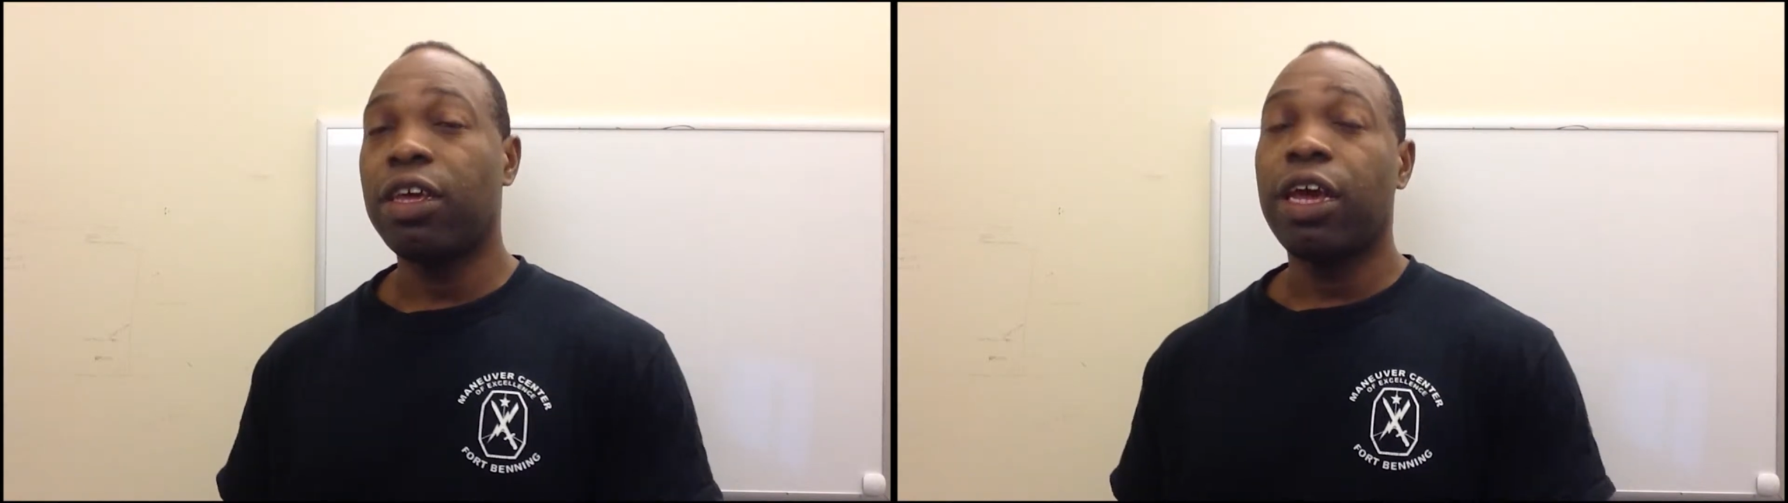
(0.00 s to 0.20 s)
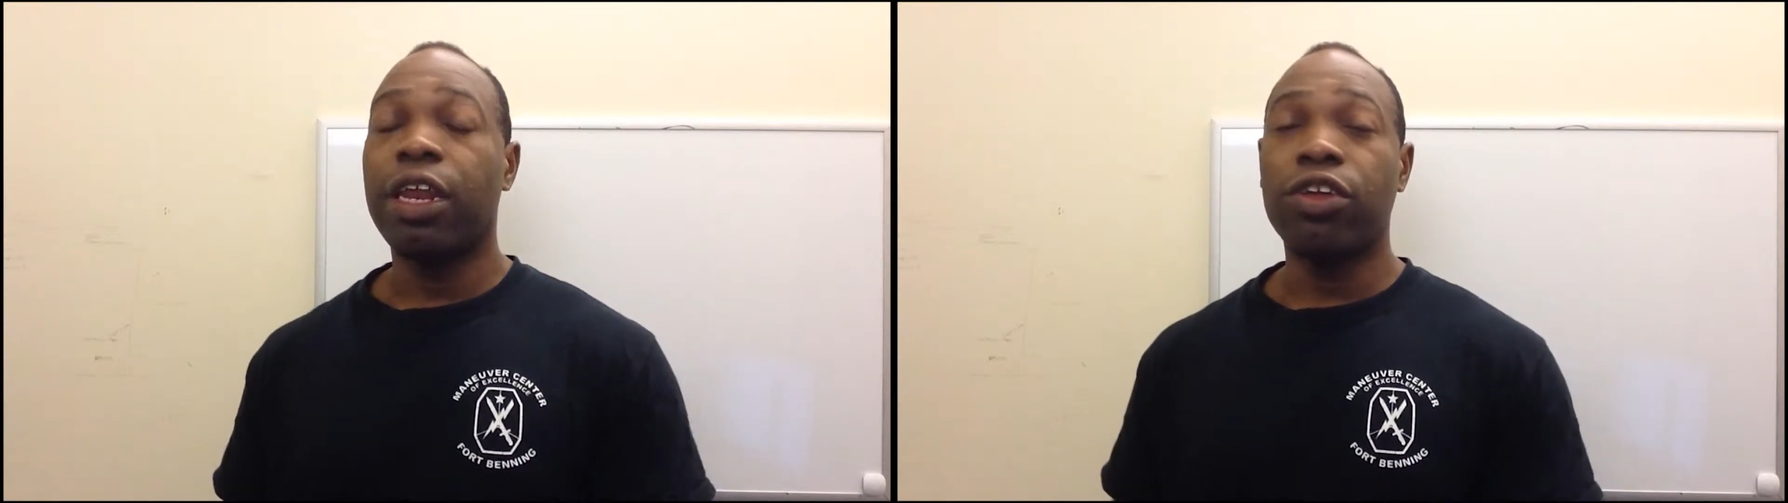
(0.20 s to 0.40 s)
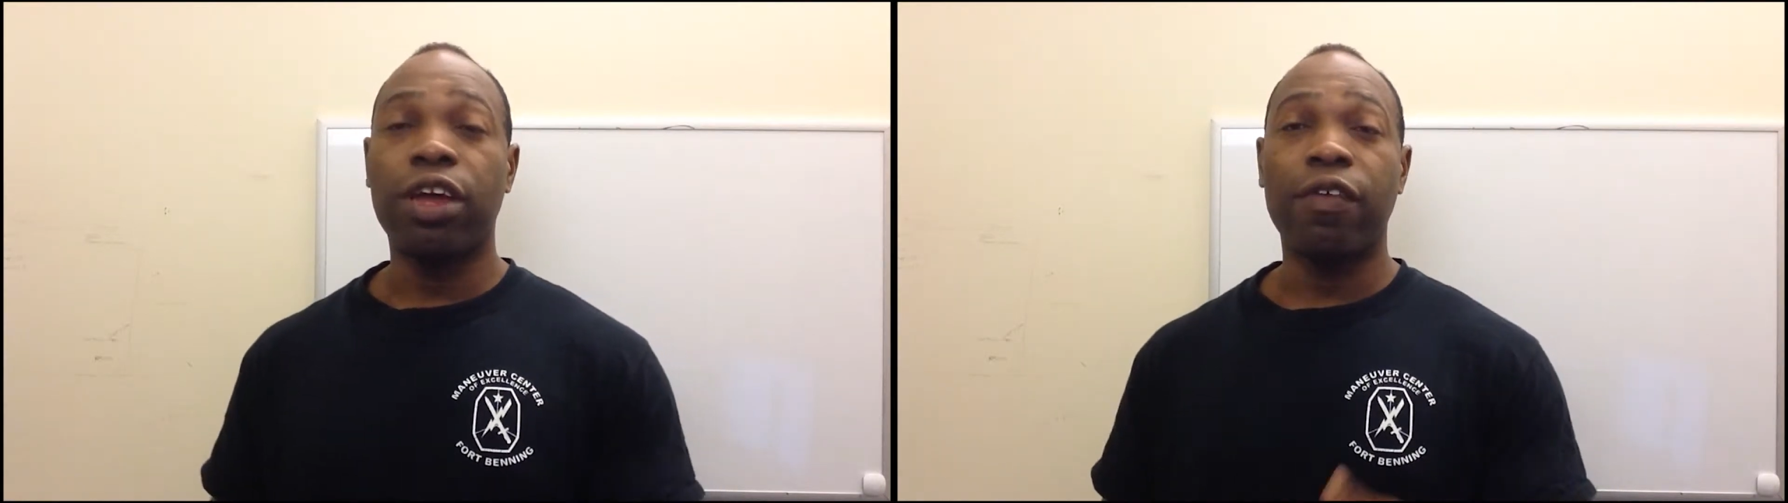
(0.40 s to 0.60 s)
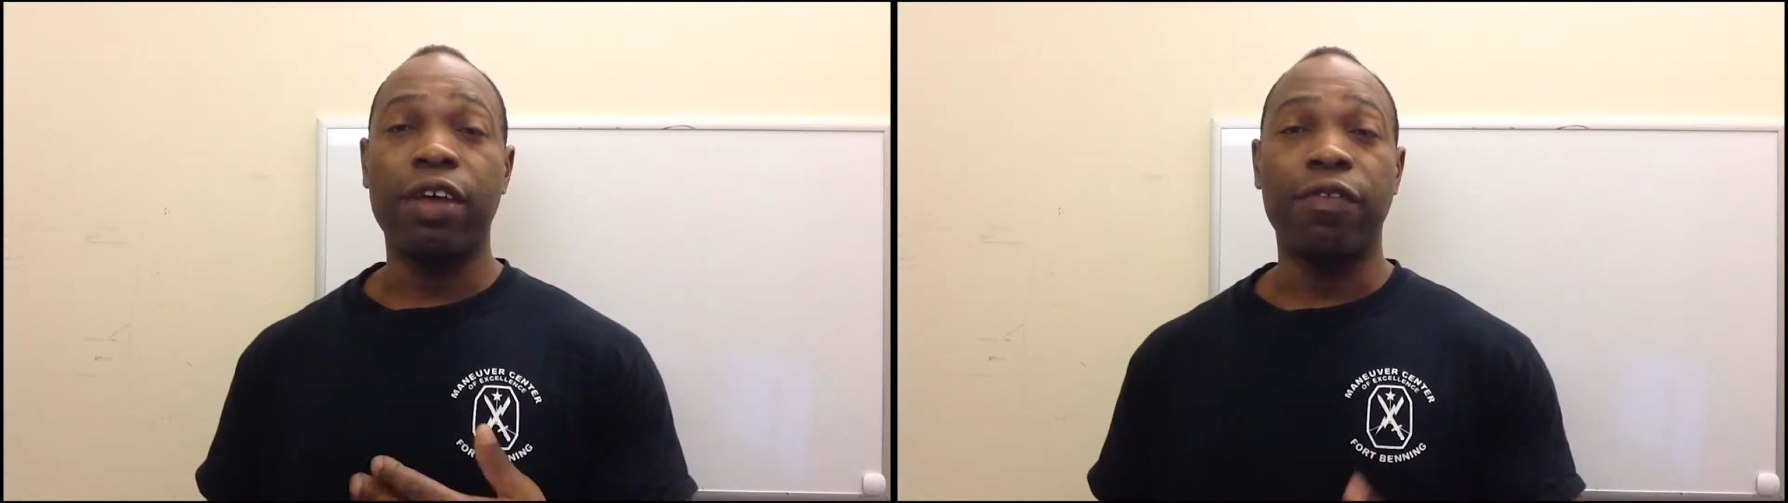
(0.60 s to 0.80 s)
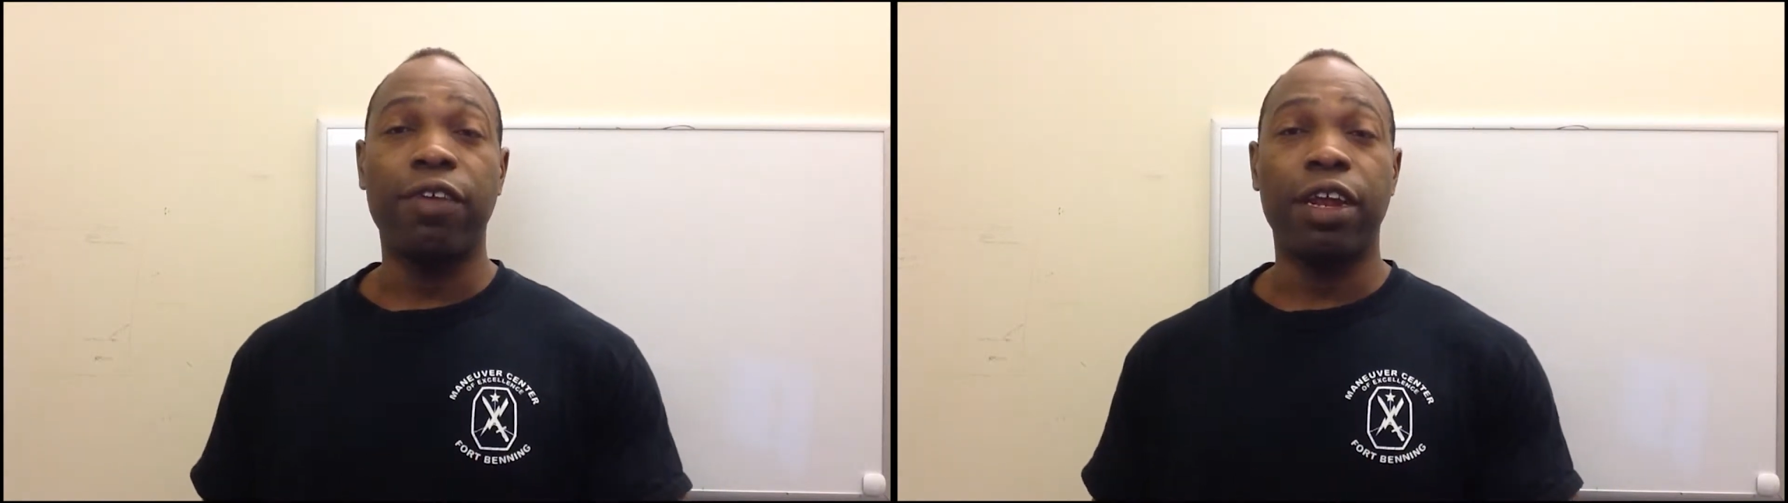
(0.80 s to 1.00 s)
and then you can have an
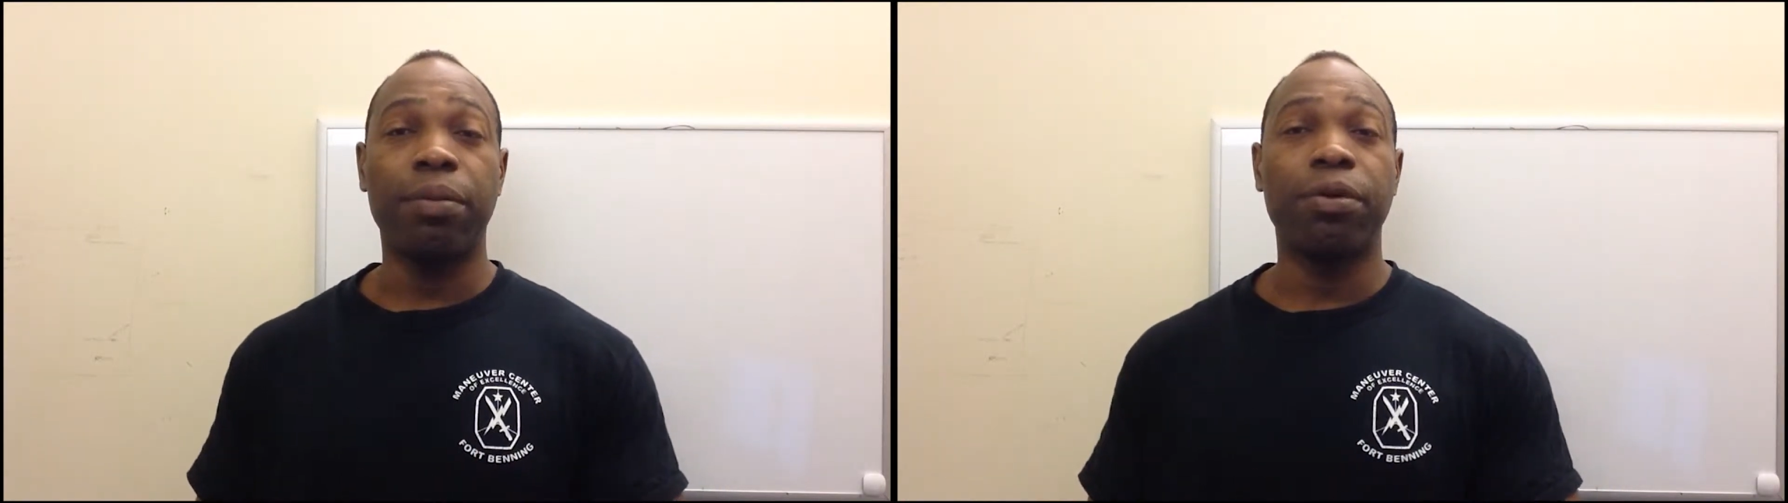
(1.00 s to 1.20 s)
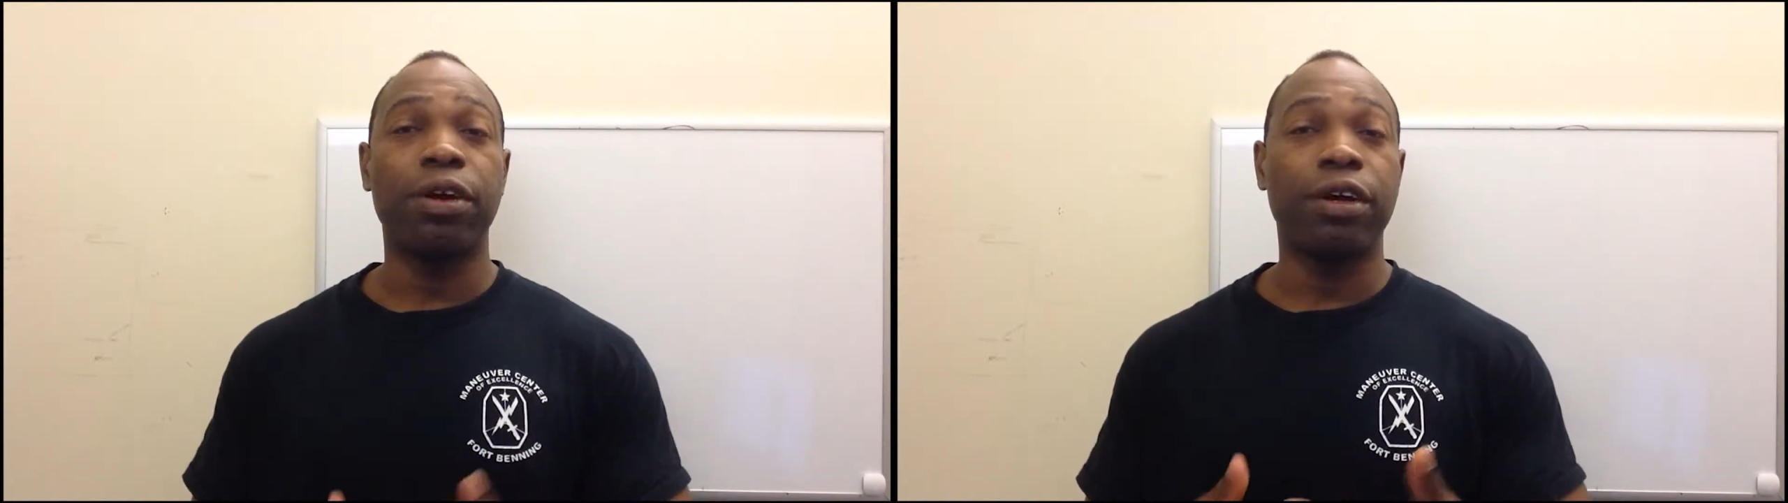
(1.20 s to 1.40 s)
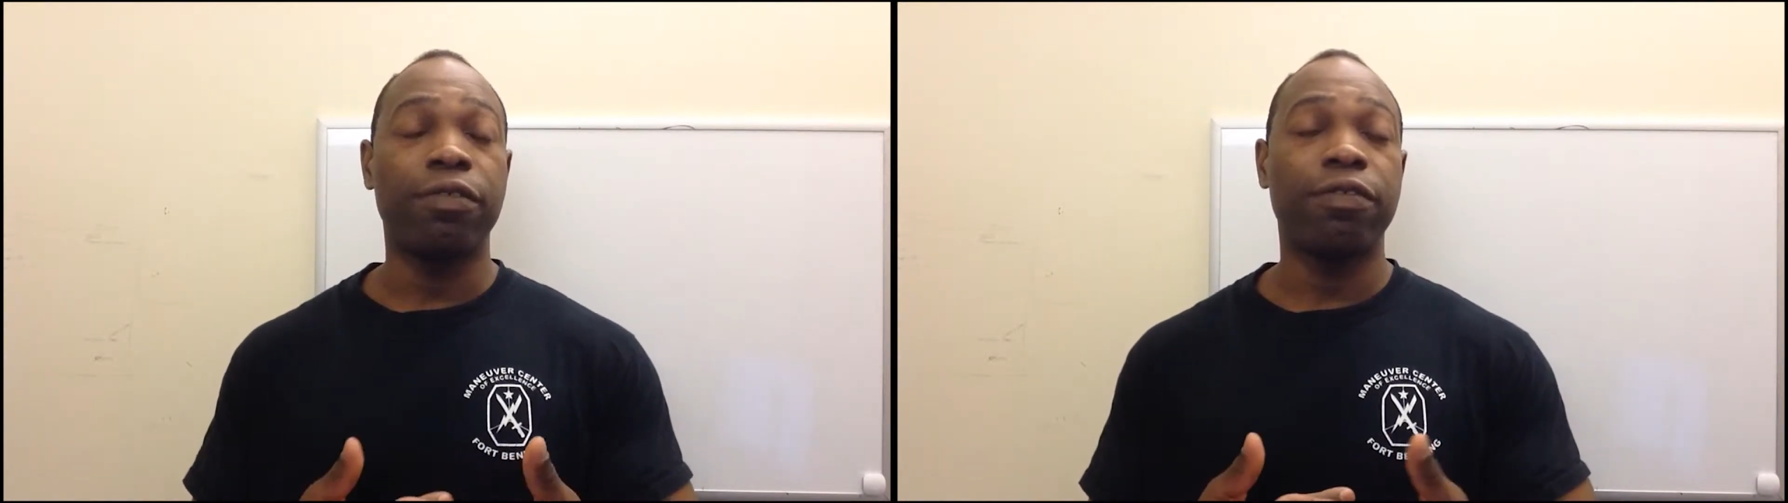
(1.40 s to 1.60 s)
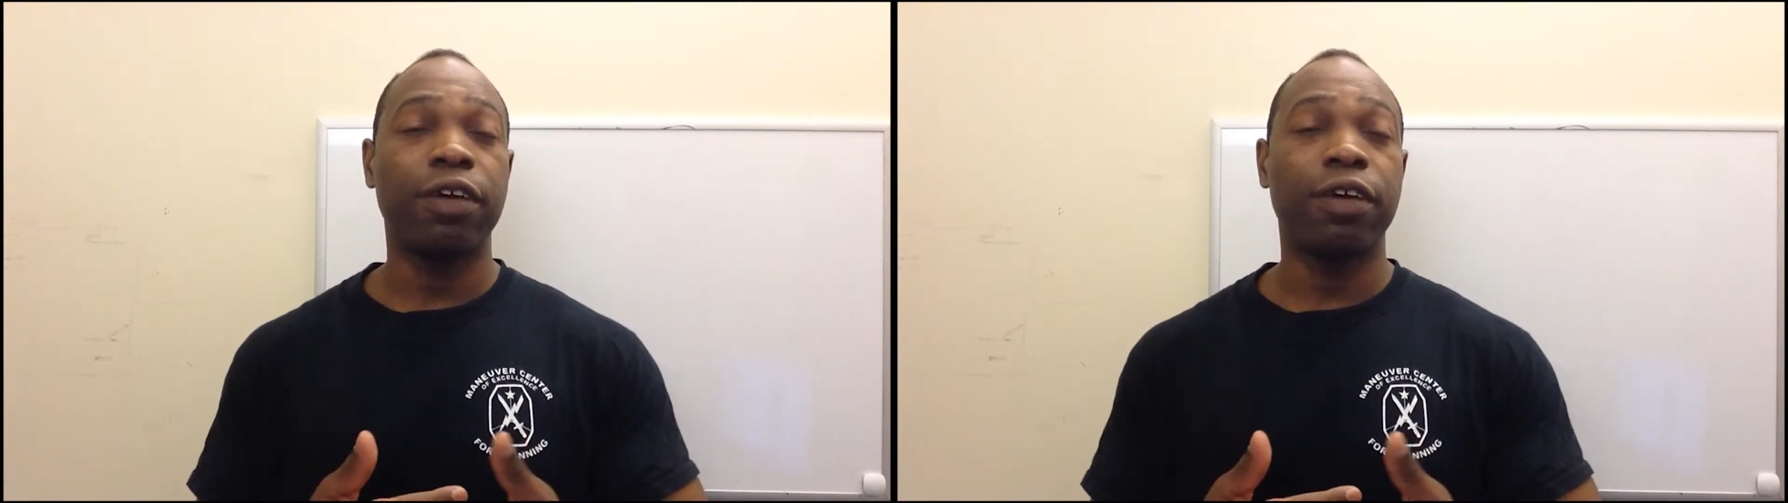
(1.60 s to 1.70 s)
infinite number of